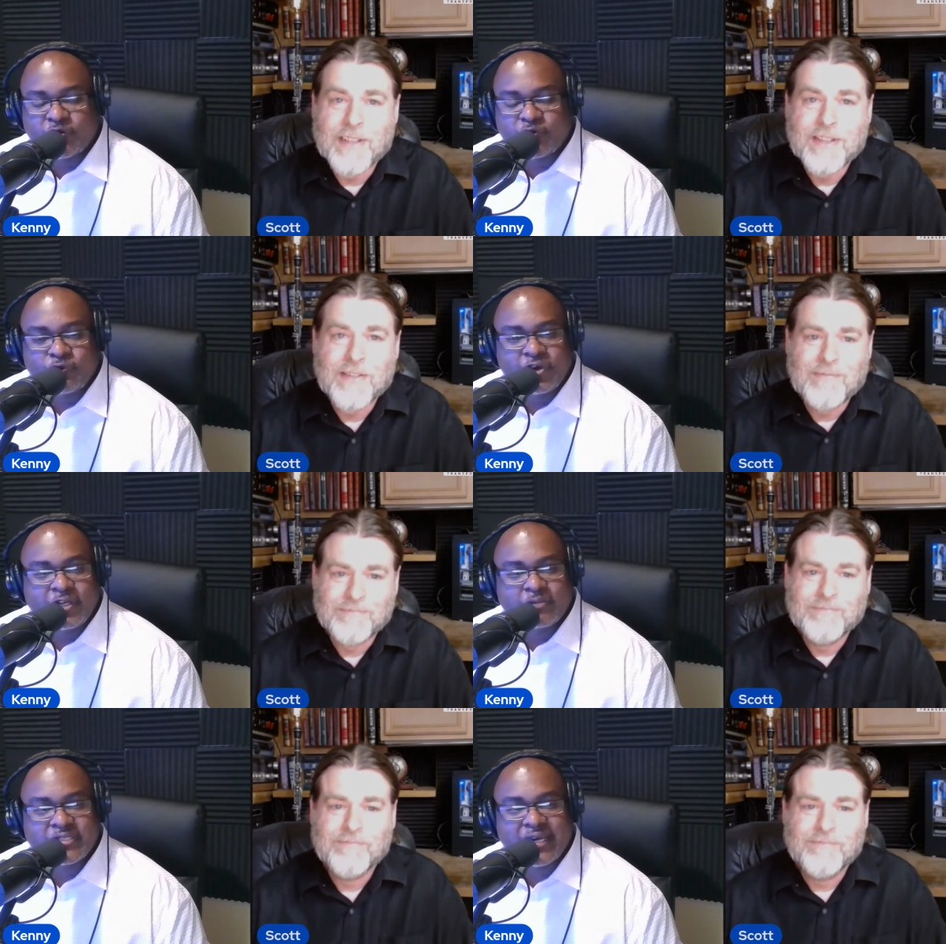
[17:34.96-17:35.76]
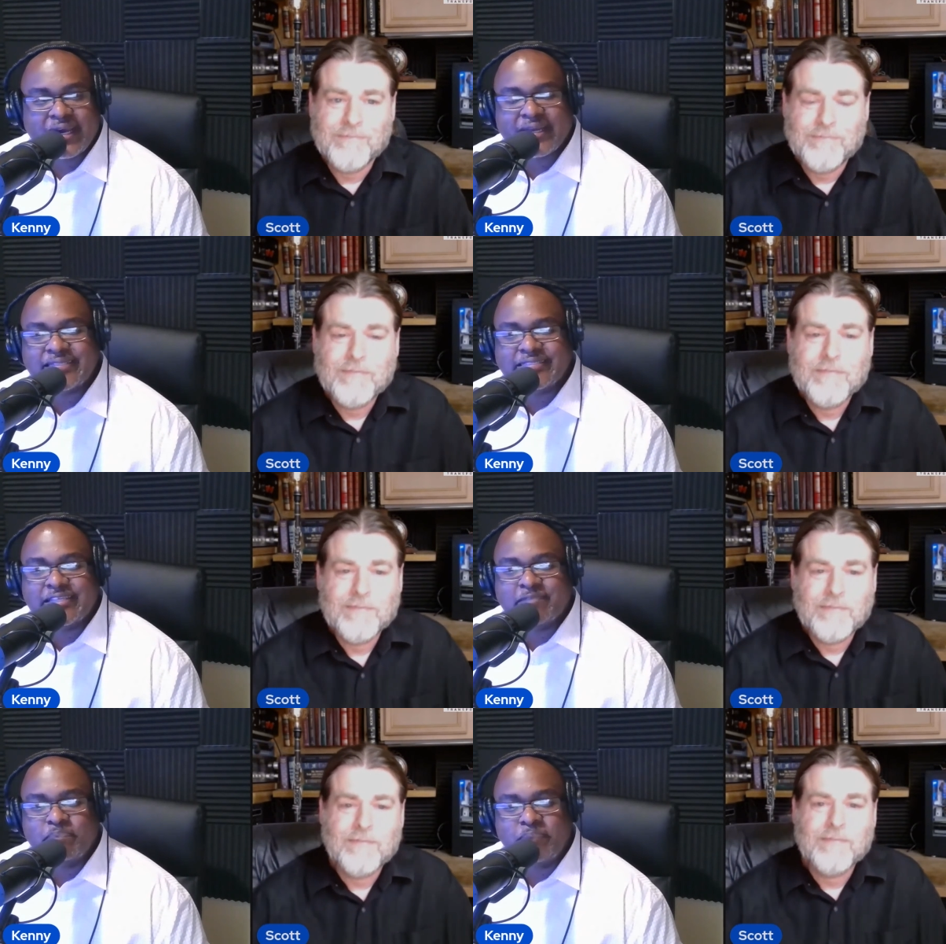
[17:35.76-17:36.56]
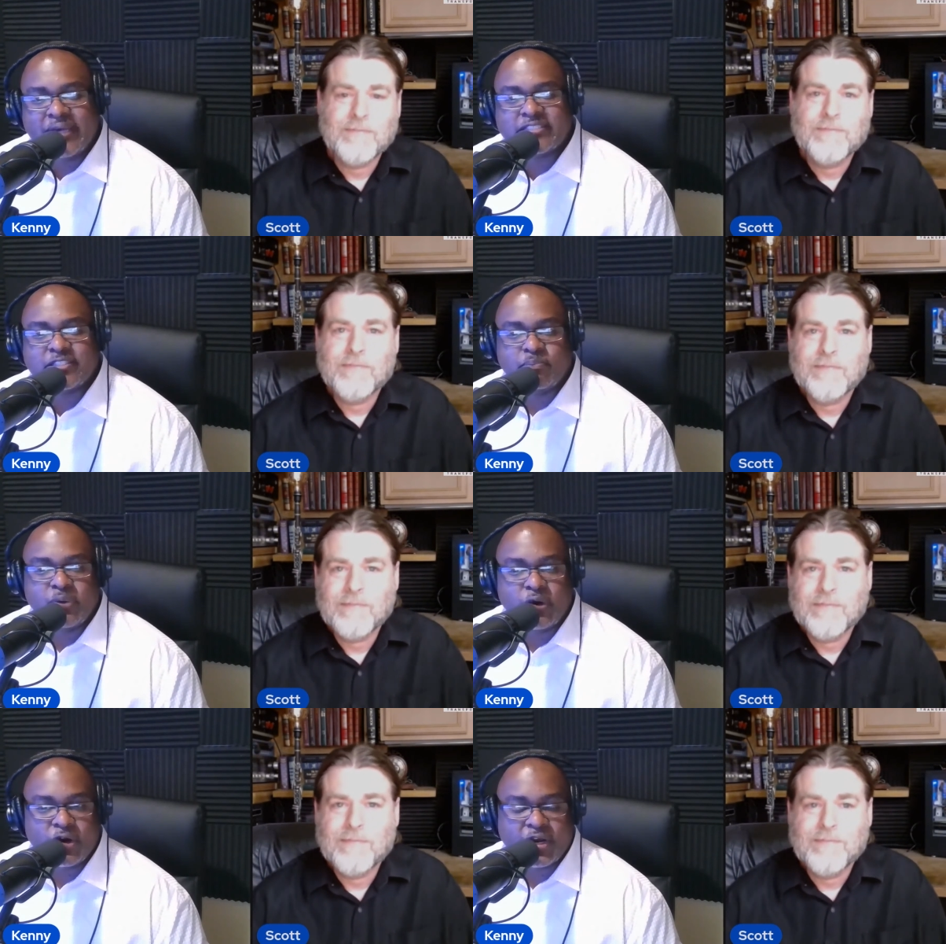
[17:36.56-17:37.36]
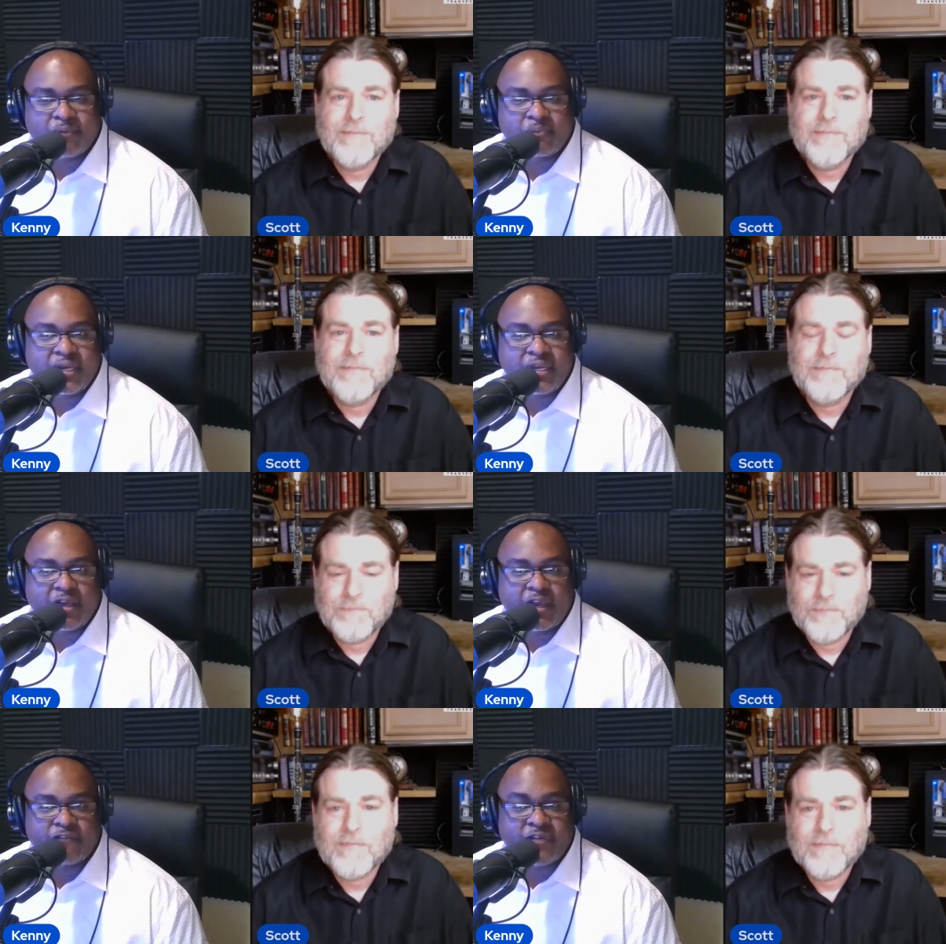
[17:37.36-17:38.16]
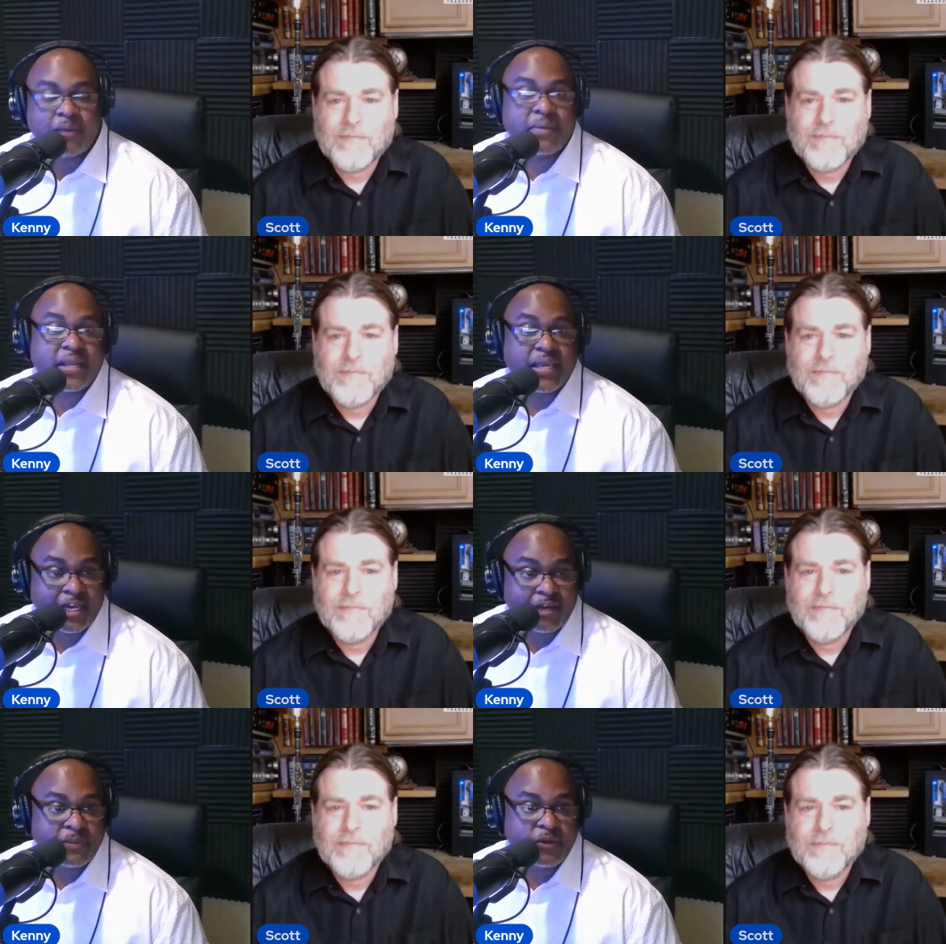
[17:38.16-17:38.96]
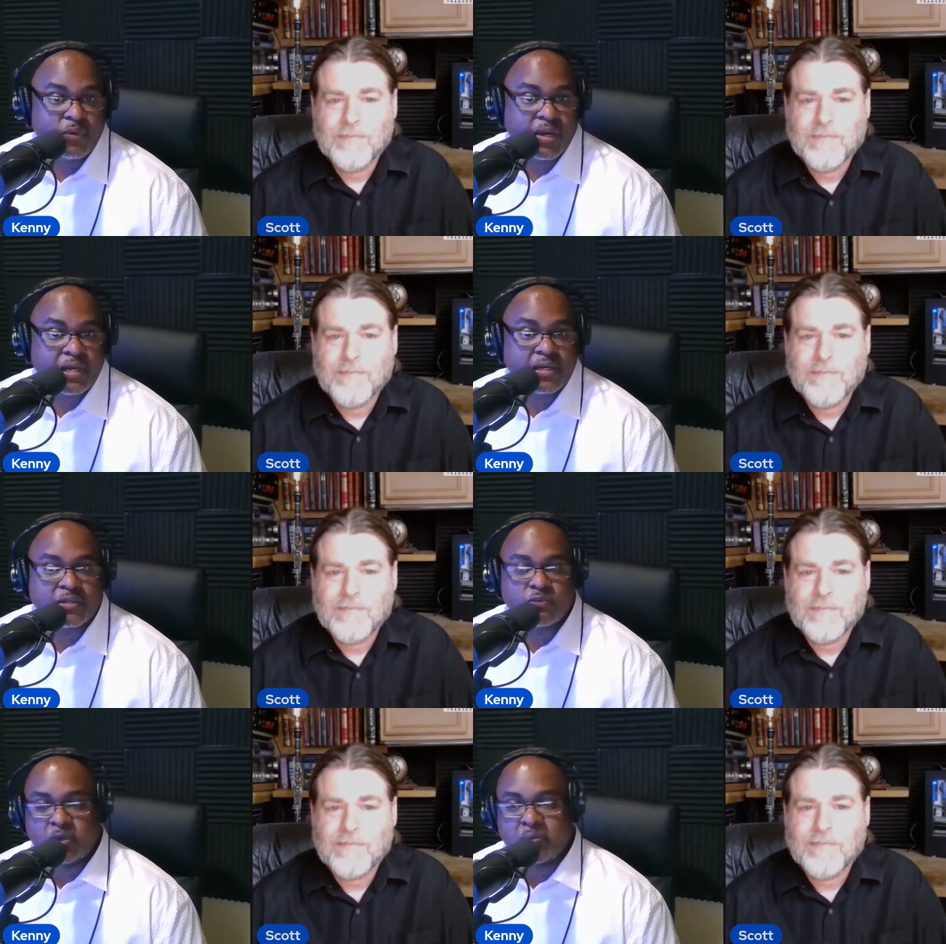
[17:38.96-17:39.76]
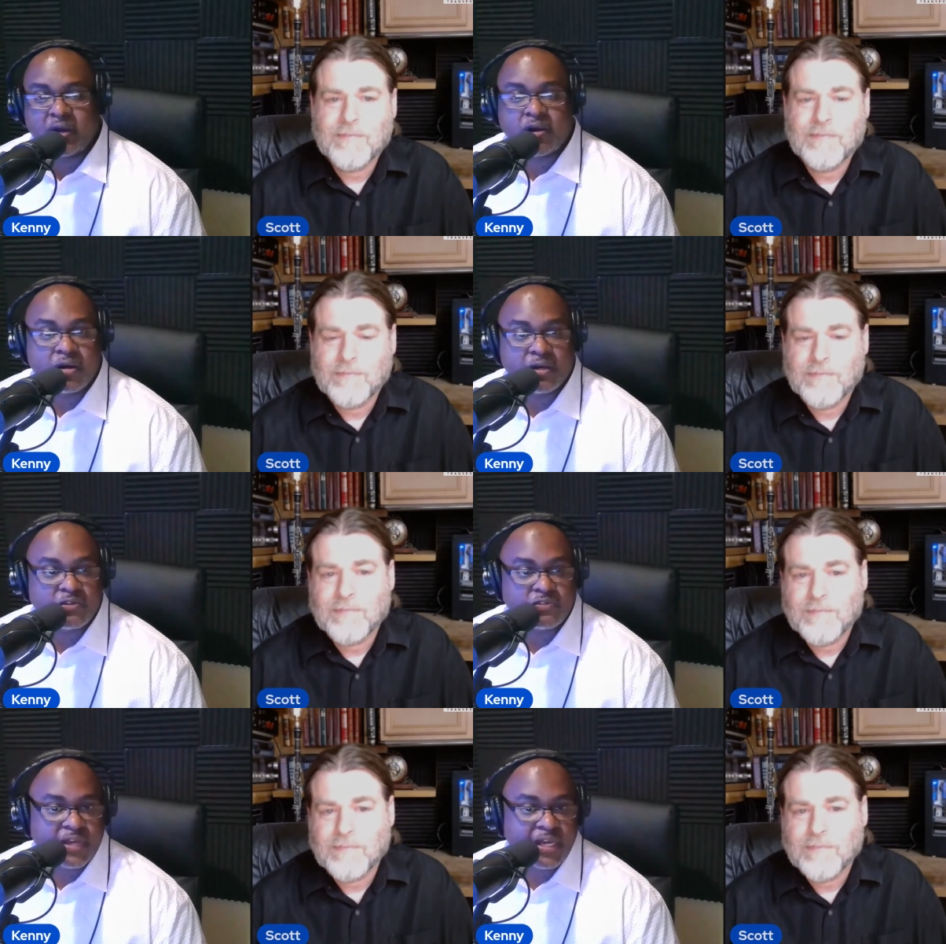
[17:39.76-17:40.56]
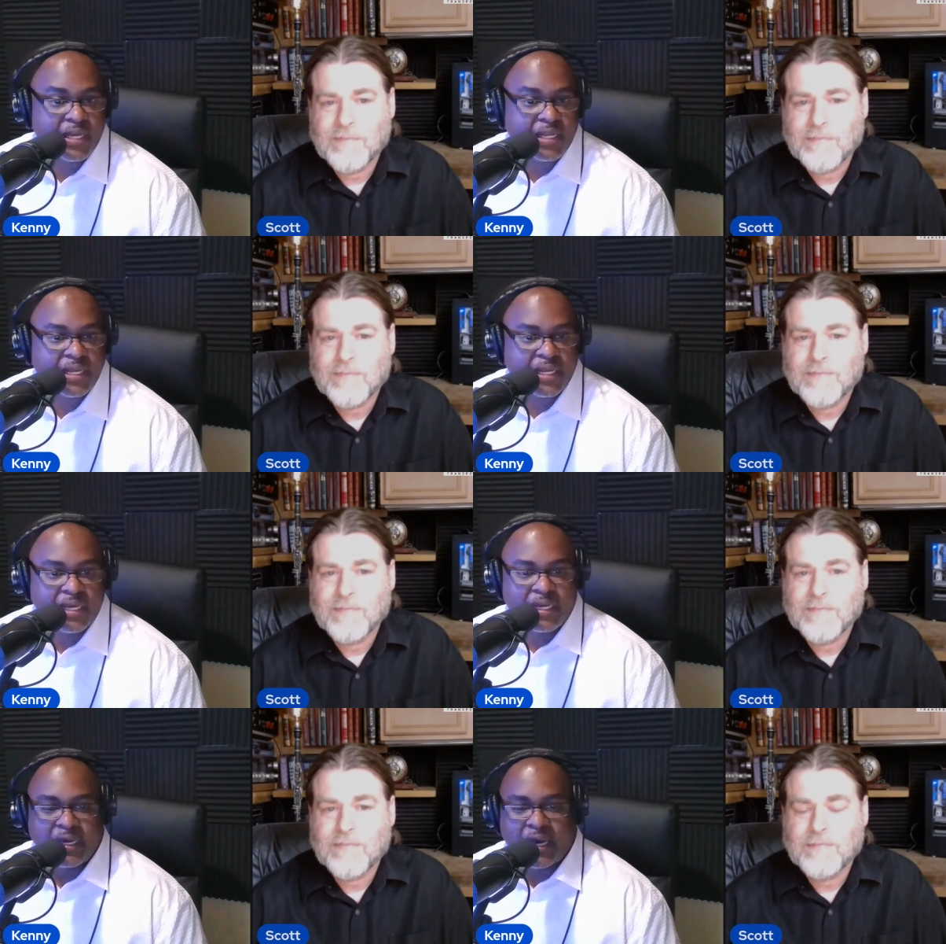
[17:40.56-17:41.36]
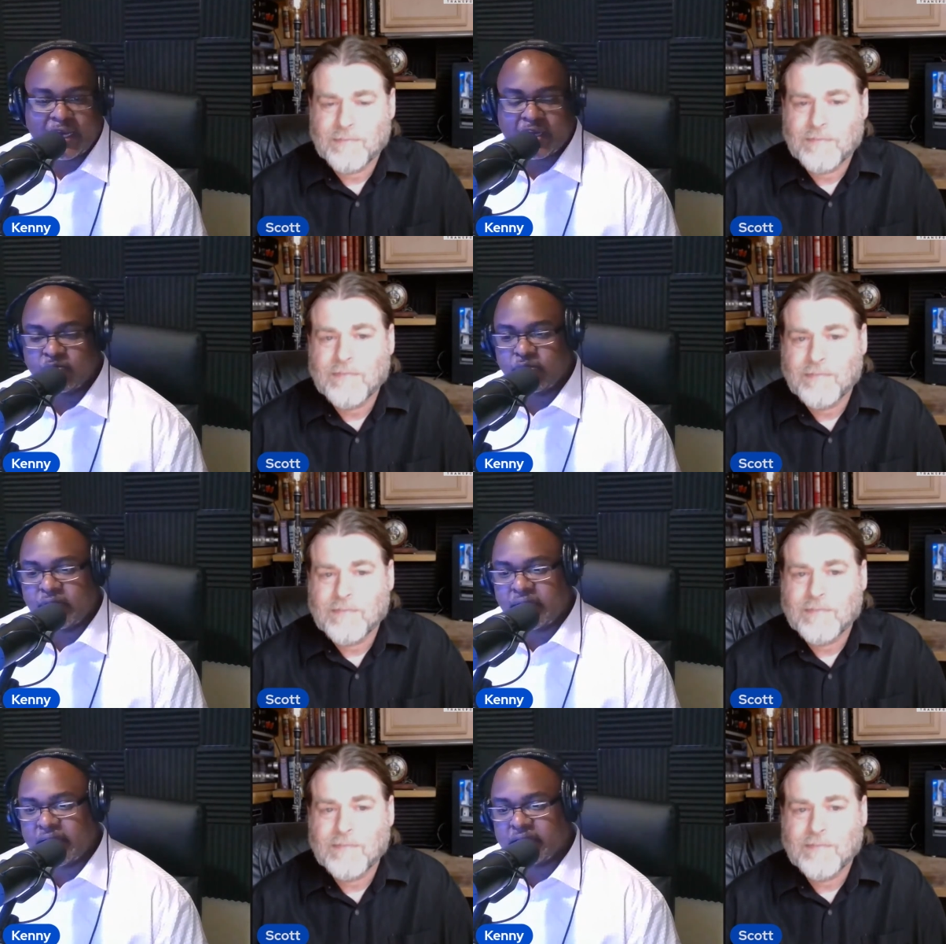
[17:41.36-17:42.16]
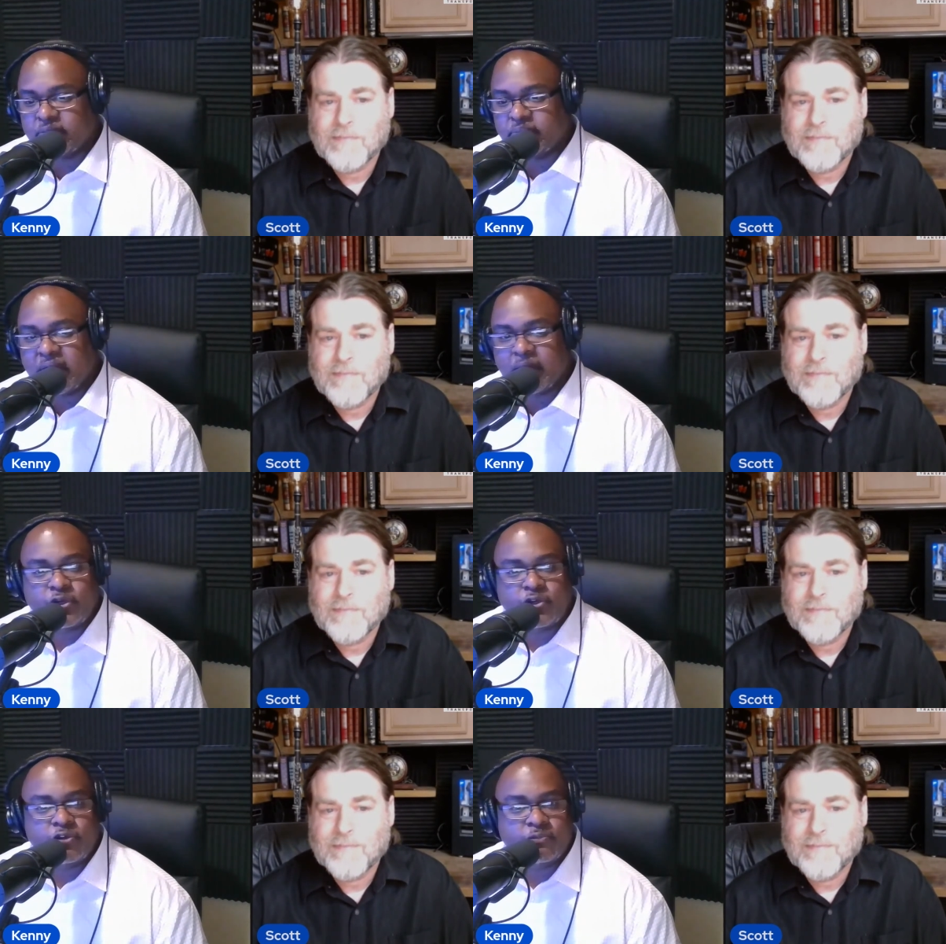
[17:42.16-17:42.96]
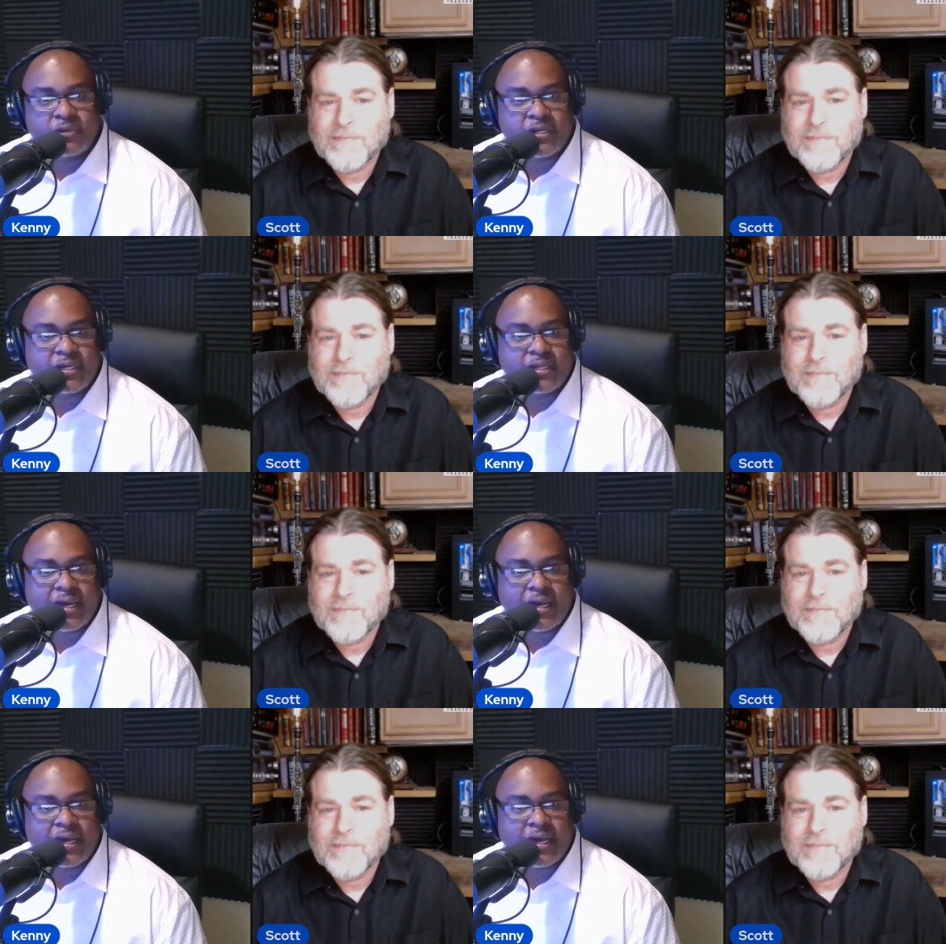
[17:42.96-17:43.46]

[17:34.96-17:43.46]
Speaker 1: the freedom, Scott, is the best part. I mean, if I'm in a camping ground with my cargo van, I can break out the barbecue pit.